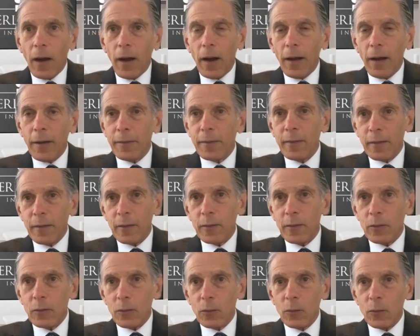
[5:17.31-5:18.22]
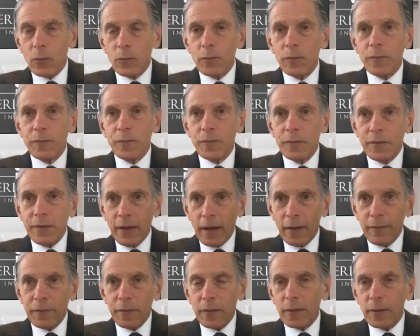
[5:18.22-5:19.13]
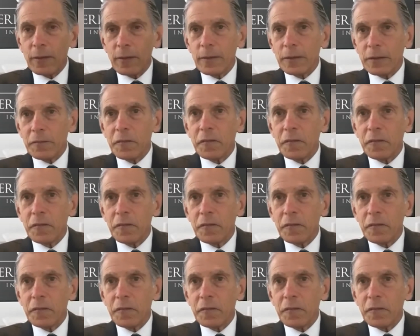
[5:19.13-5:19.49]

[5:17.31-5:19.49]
I think you've definitely